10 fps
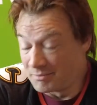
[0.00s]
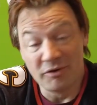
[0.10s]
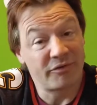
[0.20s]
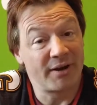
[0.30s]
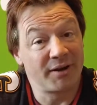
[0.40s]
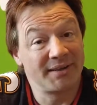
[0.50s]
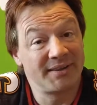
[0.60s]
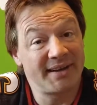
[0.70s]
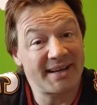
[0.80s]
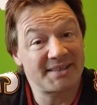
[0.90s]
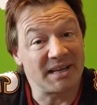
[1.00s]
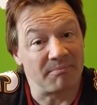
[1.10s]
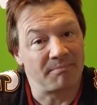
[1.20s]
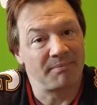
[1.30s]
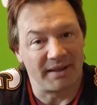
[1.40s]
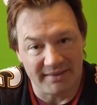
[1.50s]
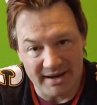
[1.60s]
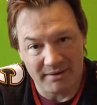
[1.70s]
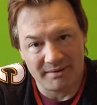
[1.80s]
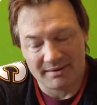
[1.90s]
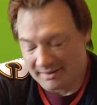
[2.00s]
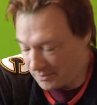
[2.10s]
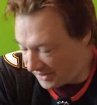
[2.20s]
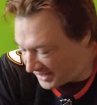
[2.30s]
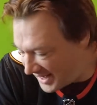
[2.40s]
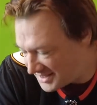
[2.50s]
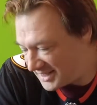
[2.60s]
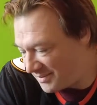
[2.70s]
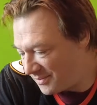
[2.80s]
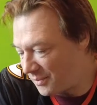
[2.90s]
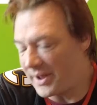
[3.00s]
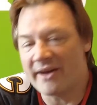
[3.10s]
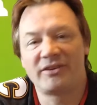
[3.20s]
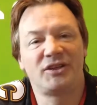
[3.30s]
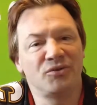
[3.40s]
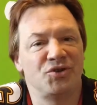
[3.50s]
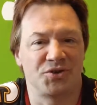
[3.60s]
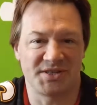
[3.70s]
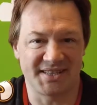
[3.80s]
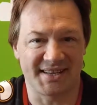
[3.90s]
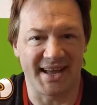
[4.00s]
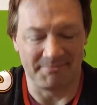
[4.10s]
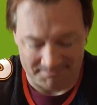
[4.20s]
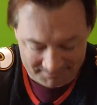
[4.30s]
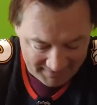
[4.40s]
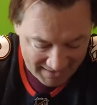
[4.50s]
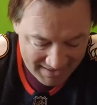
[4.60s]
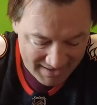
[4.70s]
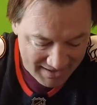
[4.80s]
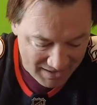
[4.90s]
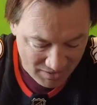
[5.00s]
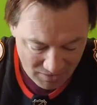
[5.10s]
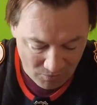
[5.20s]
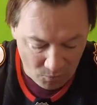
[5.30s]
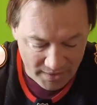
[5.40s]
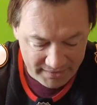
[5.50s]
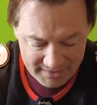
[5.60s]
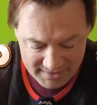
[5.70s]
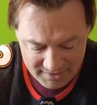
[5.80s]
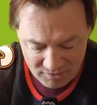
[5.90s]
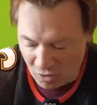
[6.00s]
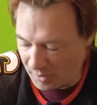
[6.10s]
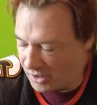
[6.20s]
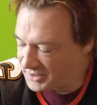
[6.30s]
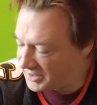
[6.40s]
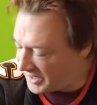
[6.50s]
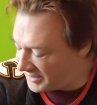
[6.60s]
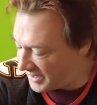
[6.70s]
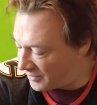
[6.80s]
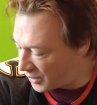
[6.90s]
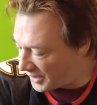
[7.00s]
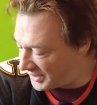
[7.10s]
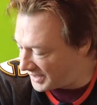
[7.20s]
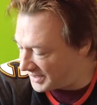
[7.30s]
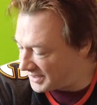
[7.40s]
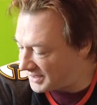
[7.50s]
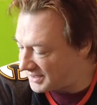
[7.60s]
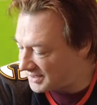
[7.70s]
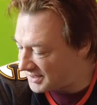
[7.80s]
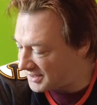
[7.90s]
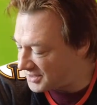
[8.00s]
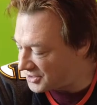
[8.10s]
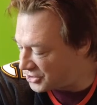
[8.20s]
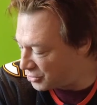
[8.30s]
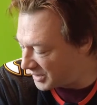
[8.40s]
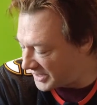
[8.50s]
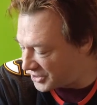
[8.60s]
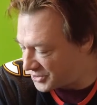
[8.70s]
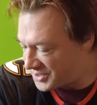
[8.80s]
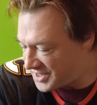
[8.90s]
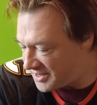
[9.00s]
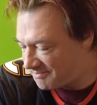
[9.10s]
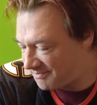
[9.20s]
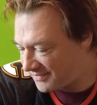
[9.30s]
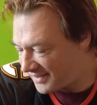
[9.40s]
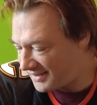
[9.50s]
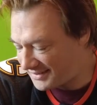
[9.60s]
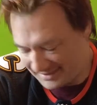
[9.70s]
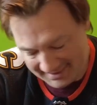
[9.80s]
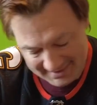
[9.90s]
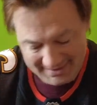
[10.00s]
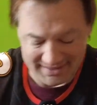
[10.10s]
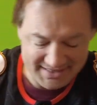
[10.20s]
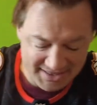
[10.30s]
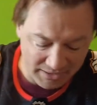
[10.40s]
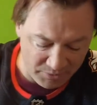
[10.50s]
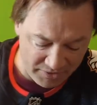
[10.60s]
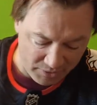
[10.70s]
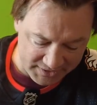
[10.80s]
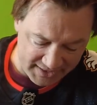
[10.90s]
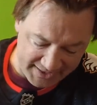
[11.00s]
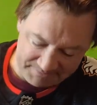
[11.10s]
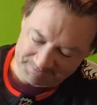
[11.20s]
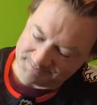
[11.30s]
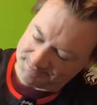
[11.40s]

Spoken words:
Move right on to the next team. But there, with the next team, we have two jerseys again. One normal alternate and one Jubilee jersey. Let's start with the alternate.